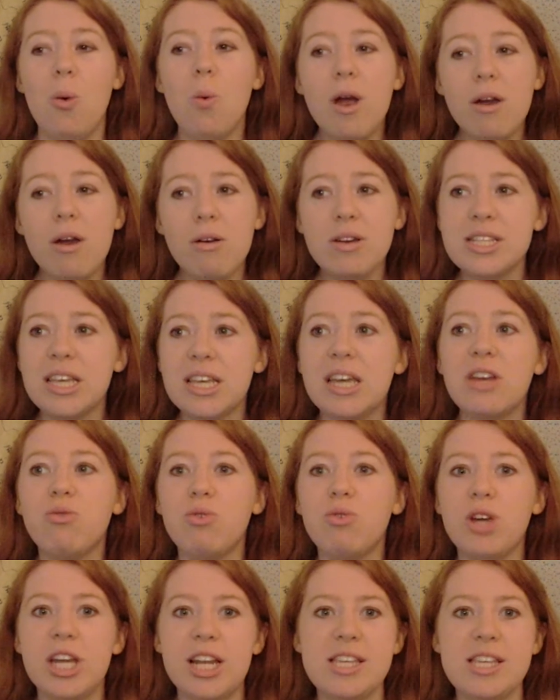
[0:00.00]
whereas in
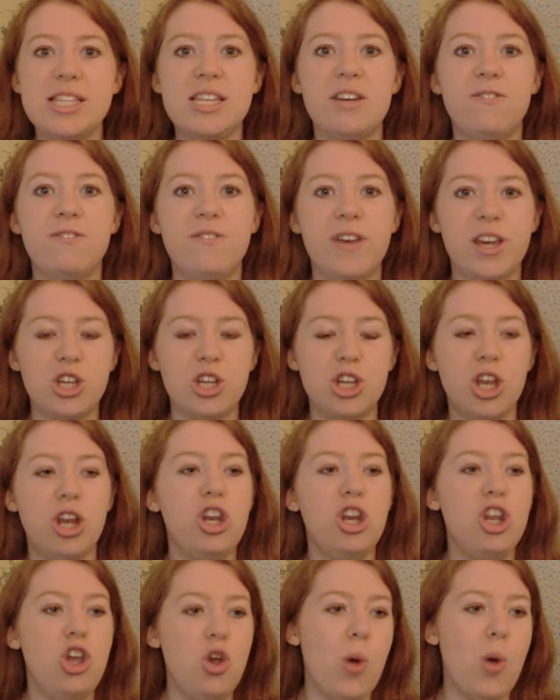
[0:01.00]
realistic
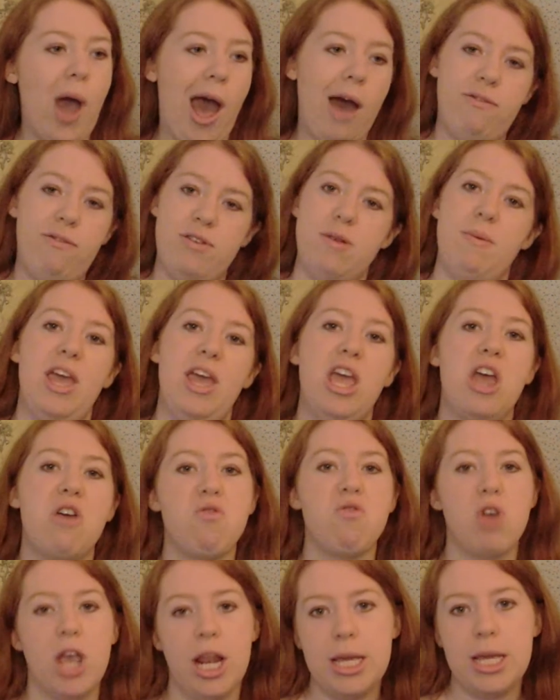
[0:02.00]
fiction you have to make it
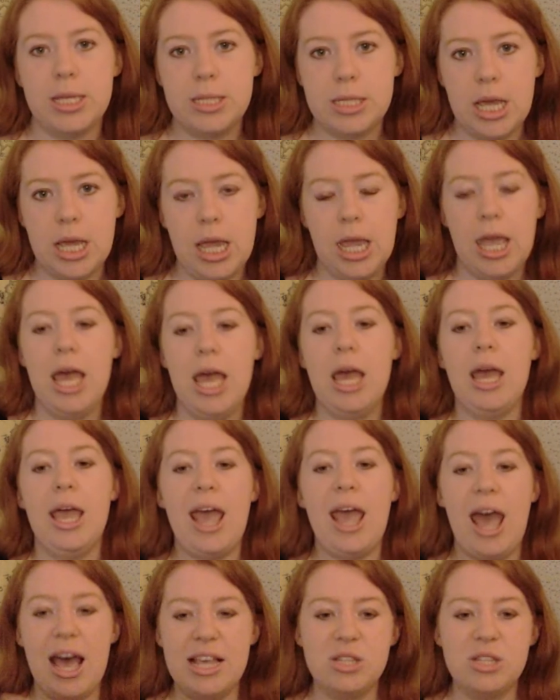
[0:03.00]
realistic.
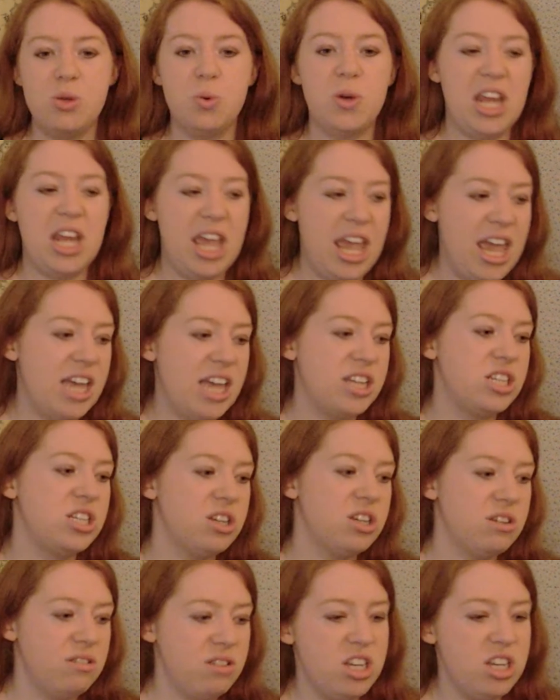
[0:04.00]
It has to adhere
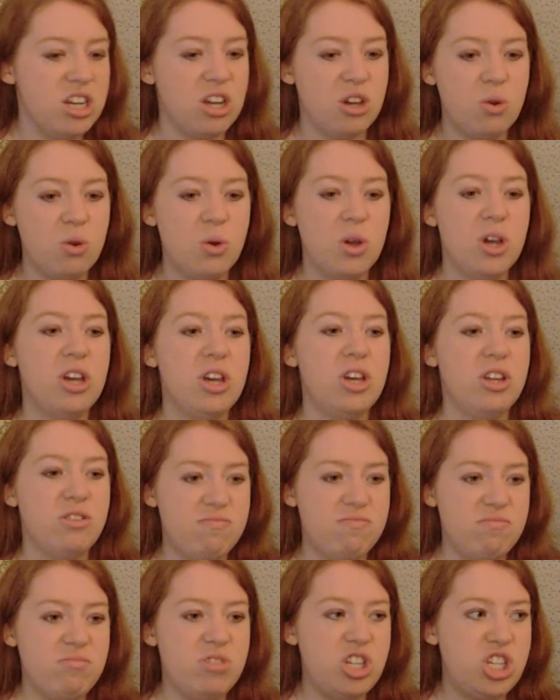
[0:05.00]
to, you know,
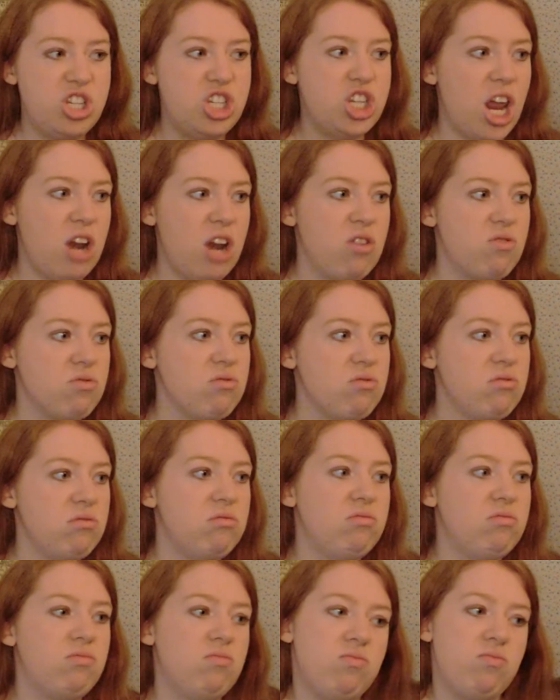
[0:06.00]
the
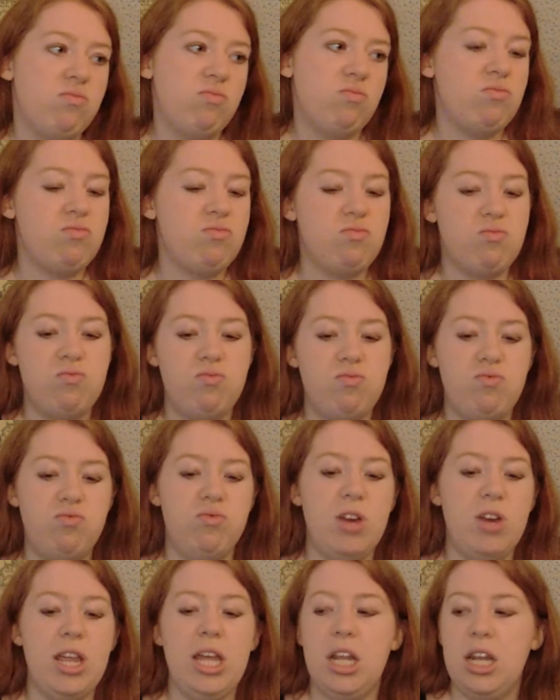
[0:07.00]
general
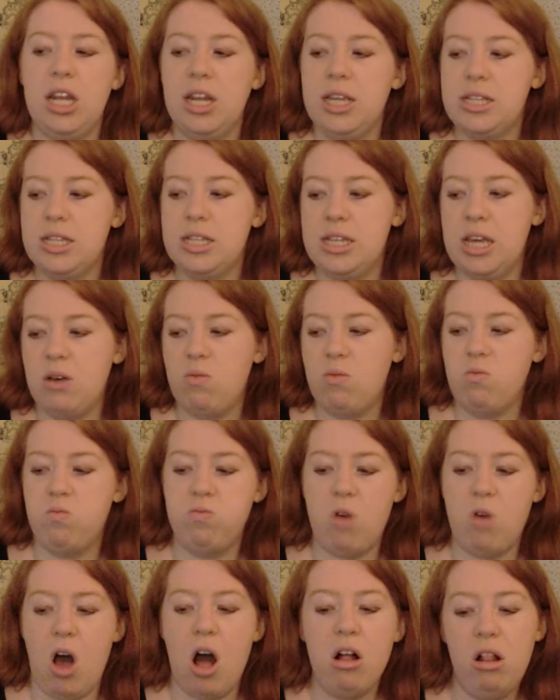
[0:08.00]
realistic
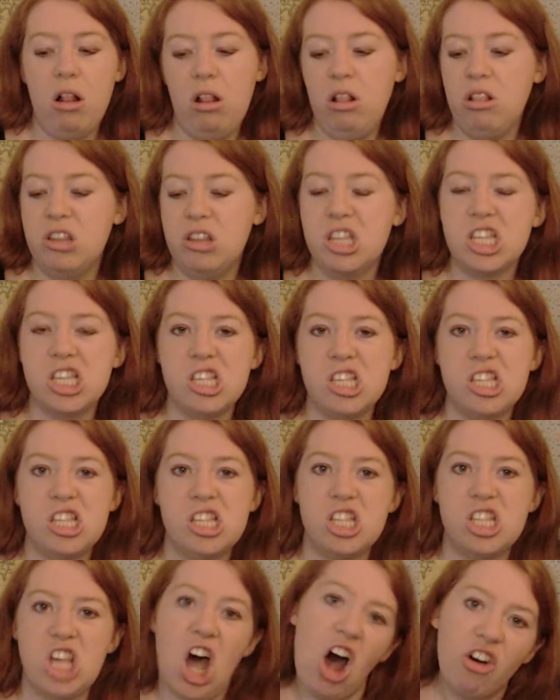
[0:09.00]
world
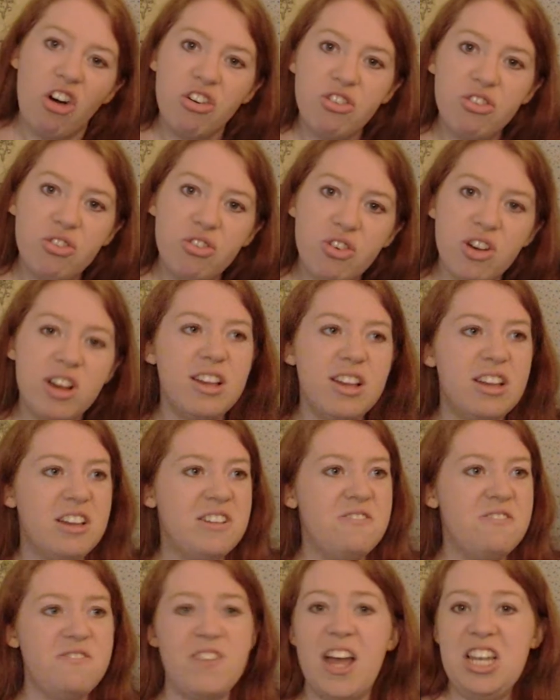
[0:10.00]
stuff.
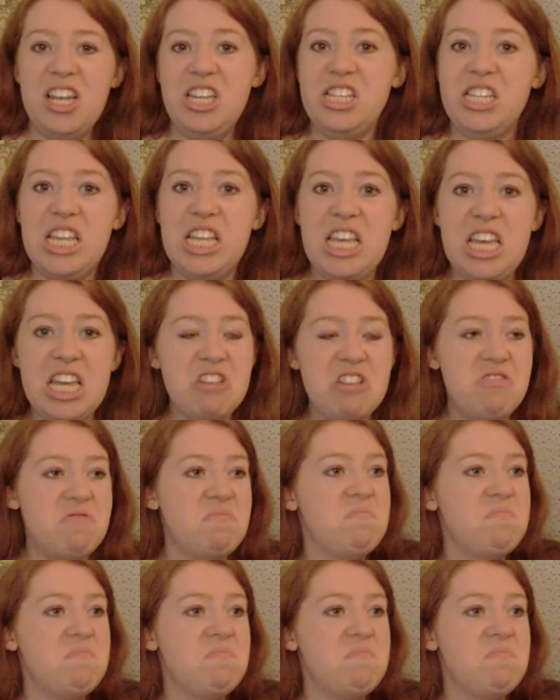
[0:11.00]
Fantasy,